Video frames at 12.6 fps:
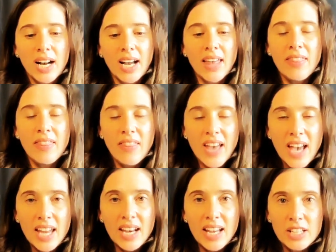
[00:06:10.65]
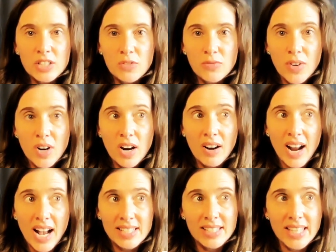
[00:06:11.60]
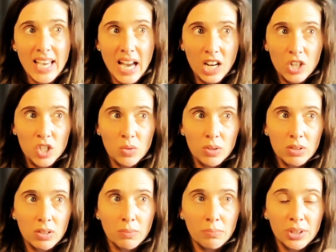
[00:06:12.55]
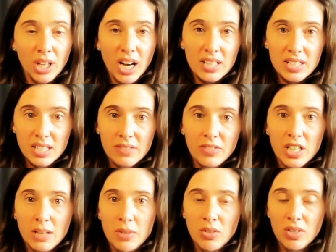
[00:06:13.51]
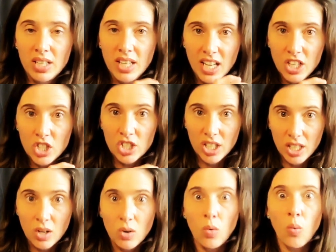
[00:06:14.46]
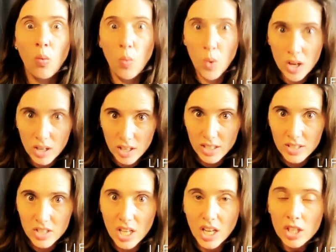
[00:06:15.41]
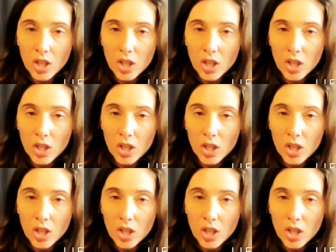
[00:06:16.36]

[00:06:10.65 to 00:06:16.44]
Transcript: And then as far as the actual blocks of communication, words,